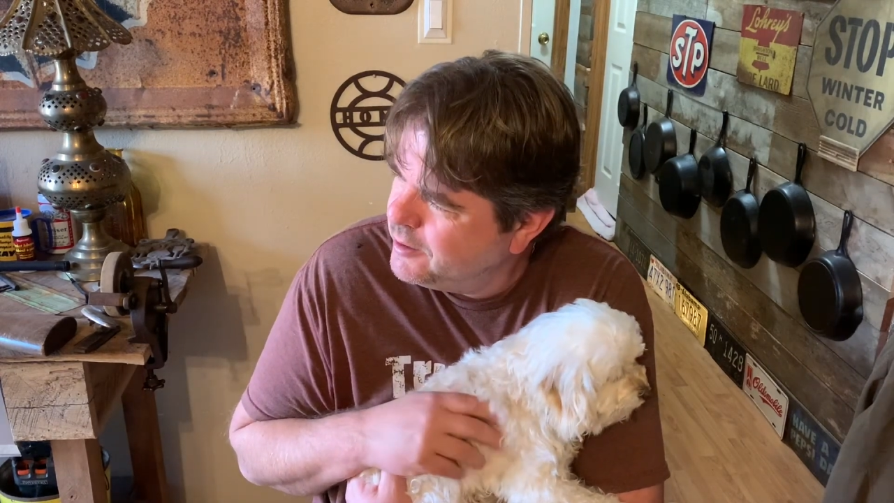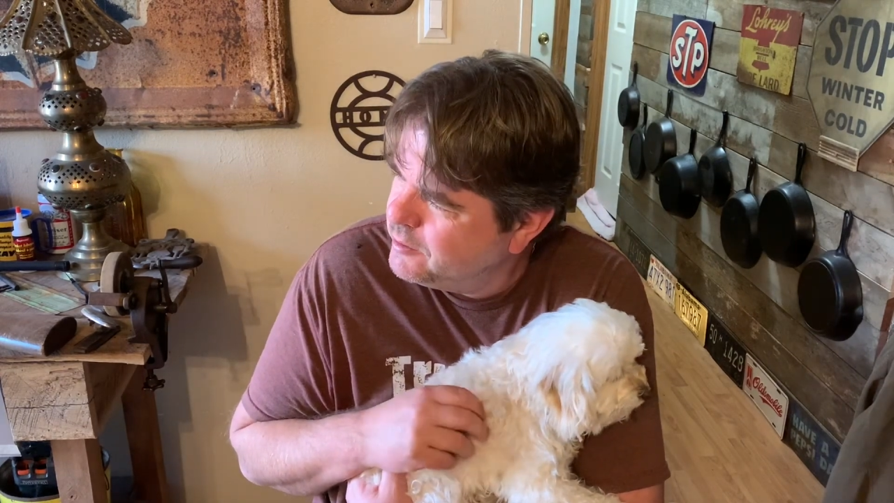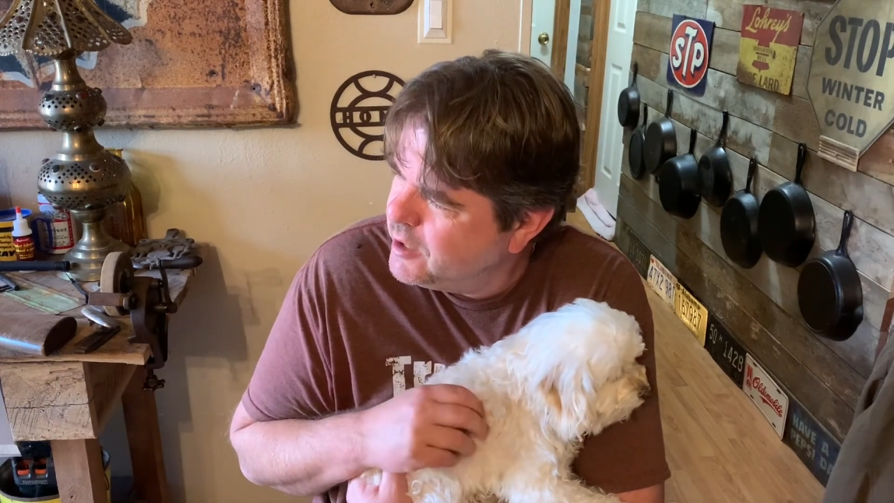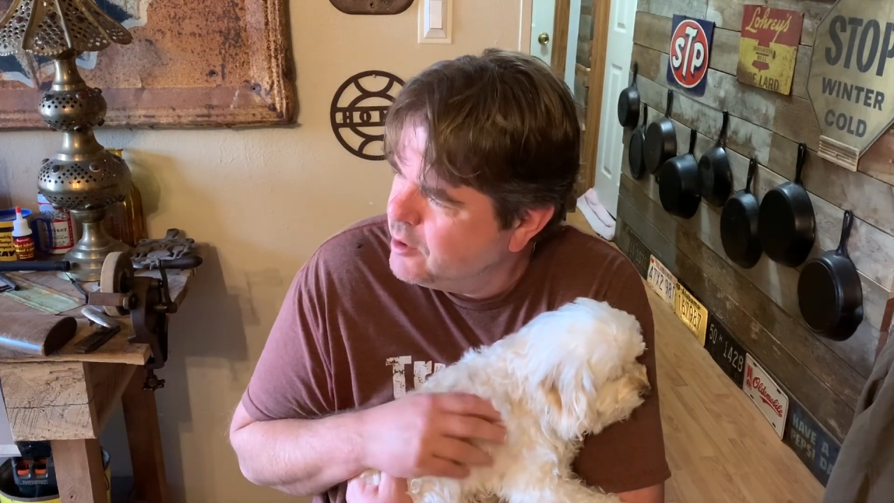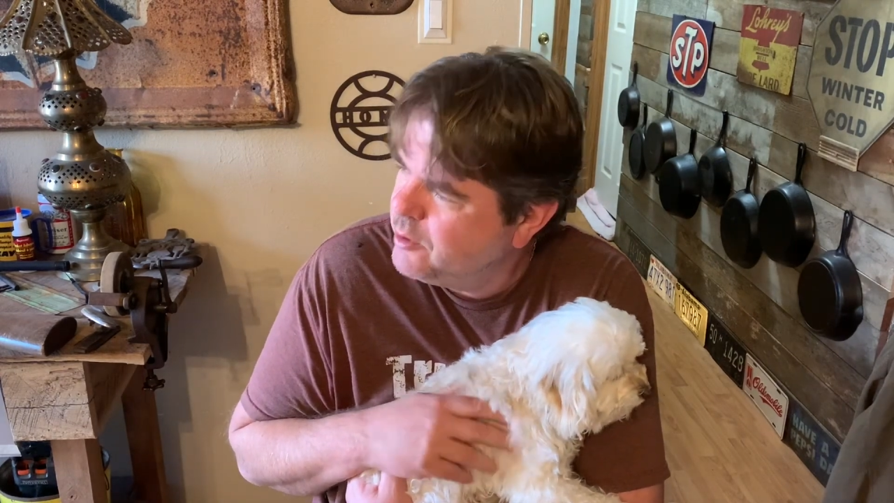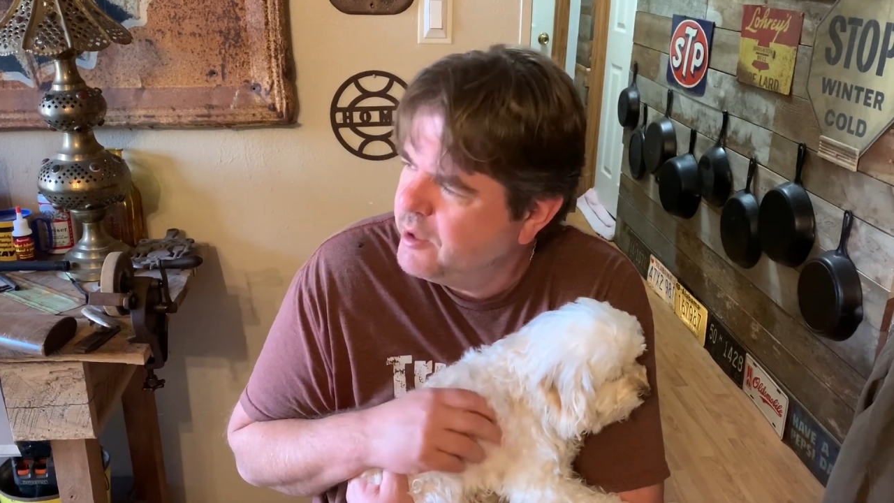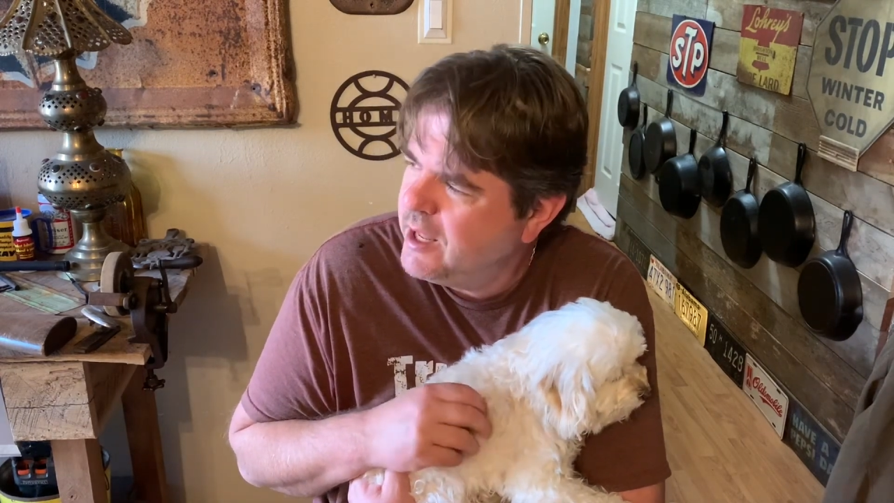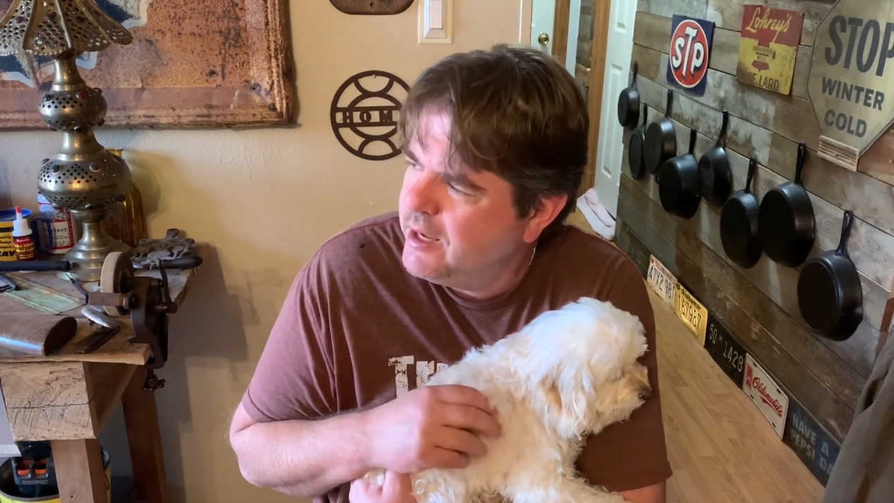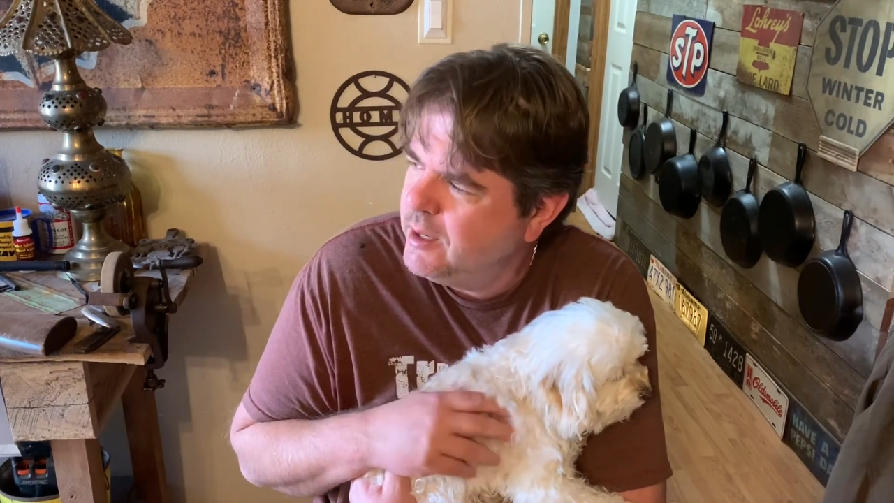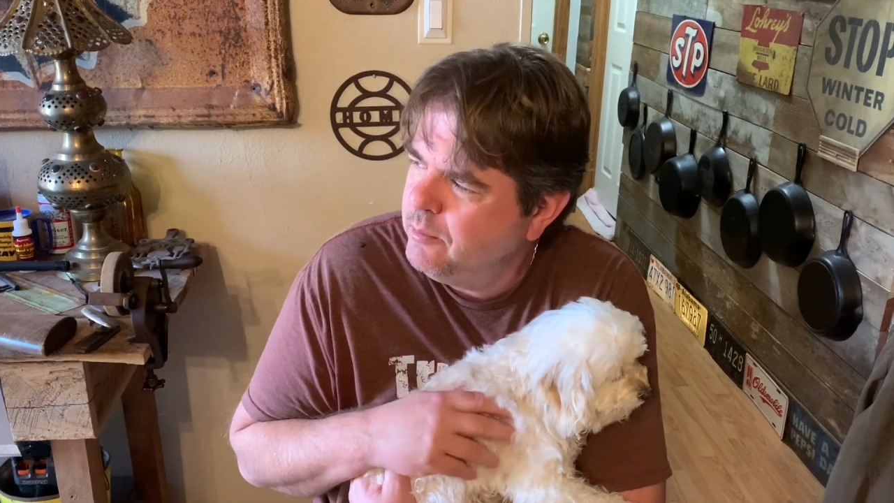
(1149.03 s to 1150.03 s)
Notre
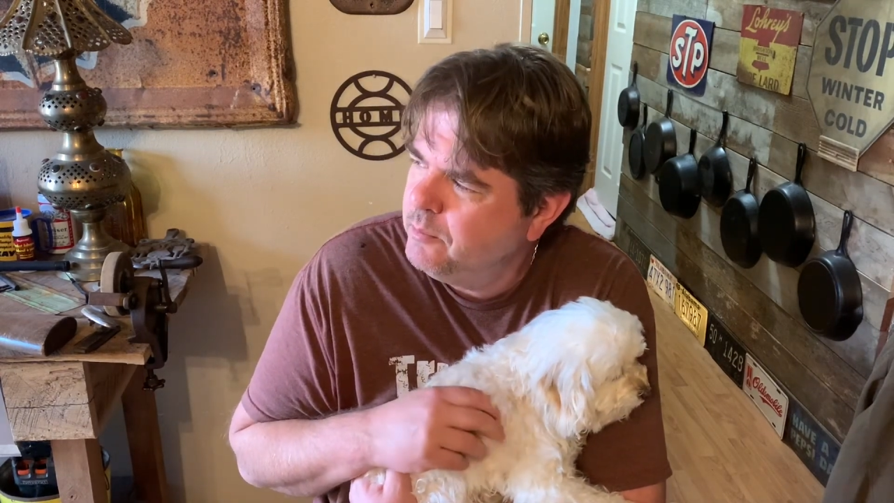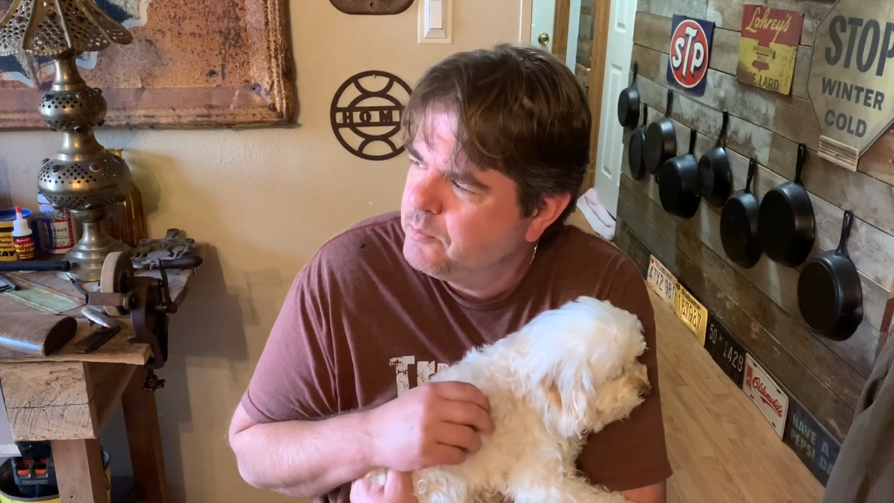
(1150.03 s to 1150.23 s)
Dame